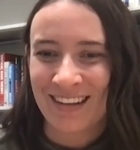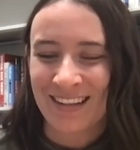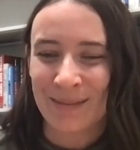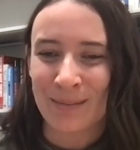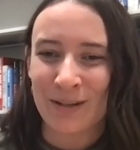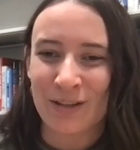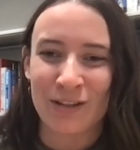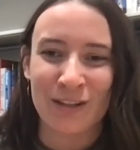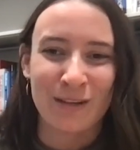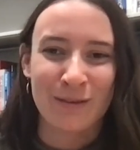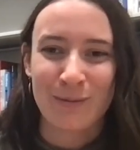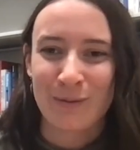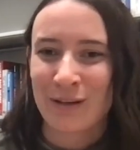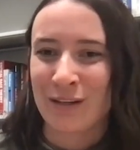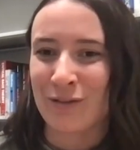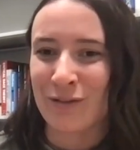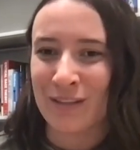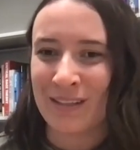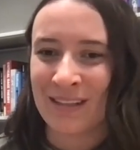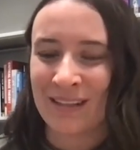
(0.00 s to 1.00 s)
especially if we're
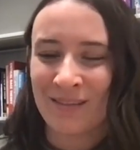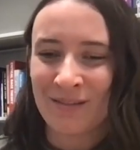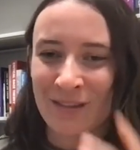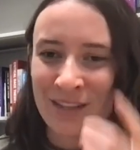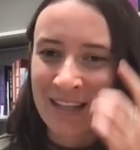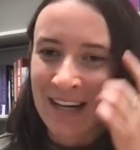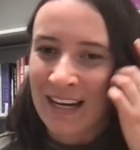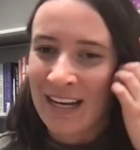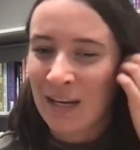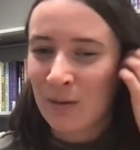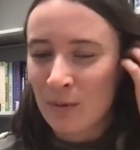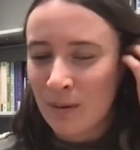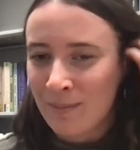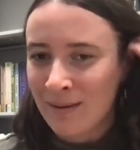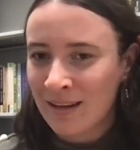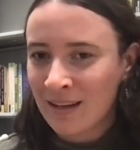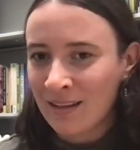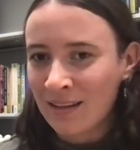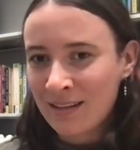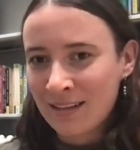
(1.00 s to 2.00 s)
interested in retaining
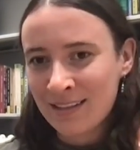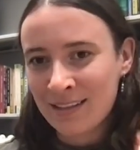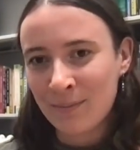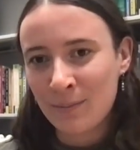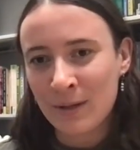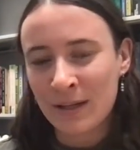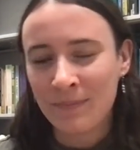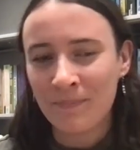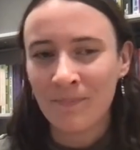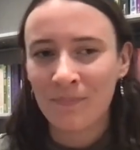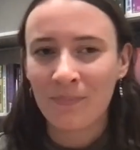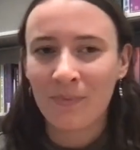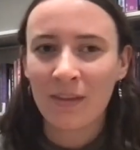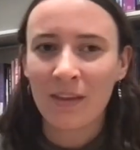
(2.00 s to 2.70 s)
women in the discipline.